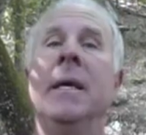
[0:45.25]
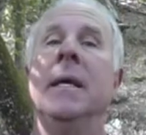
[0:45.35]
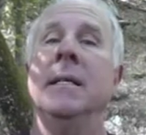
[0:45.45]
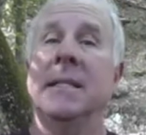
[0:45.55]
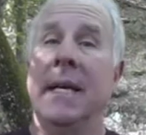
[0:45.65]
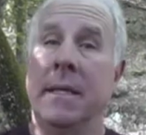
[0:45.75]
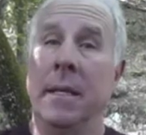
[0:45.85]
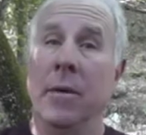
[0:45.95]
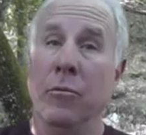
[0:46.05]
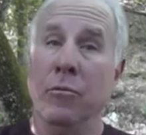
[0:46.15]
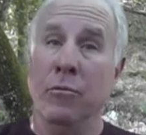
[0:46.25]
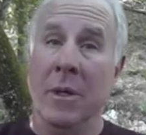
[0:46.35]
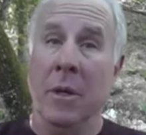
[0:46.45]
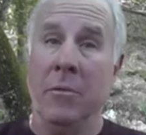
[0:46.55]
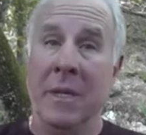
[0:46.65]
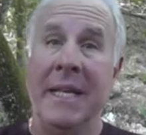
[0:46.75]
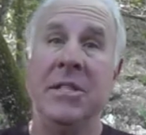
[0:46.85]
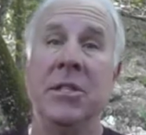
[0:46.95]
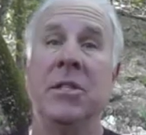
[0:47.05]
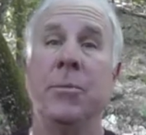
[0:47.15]
is that a
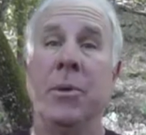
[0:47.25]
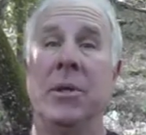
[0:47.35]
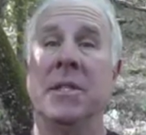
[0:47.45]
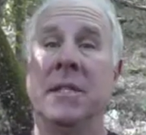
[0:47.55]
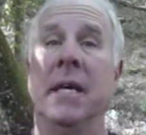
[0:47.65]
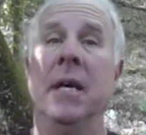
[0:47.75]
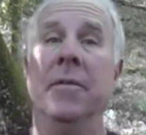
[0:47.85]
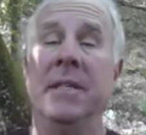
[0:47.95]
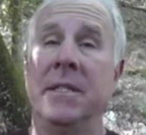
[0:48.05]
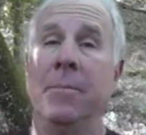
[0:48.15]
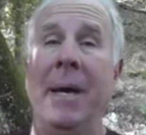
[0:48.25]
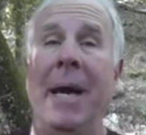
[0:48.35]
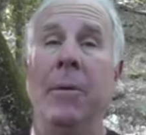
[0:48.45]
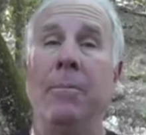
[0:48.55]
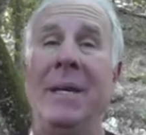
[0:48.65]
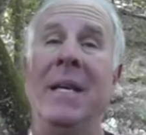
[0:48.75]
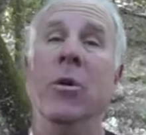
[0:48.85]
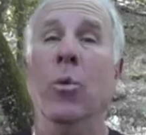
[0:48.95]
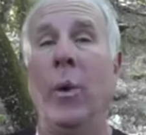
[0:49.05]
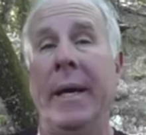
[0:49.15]
relationship with yourself is about being
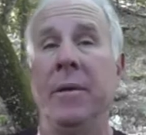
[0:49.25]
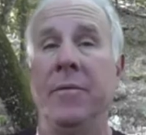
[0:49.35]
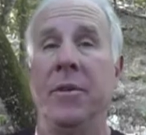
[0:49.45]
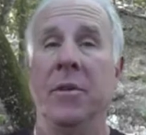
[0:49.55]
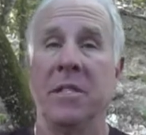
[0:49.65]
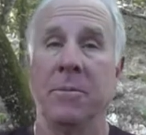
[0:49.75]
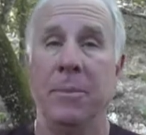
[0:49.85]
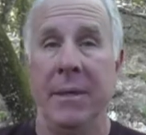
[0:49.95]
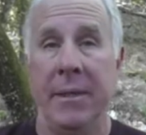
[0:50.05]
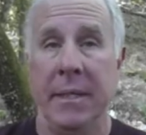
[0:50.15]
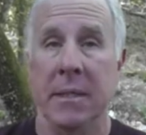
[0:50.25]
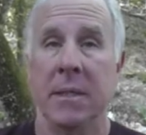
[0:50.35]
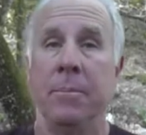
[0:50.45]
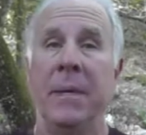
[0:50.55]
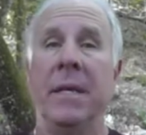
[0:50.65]
aware of your experience,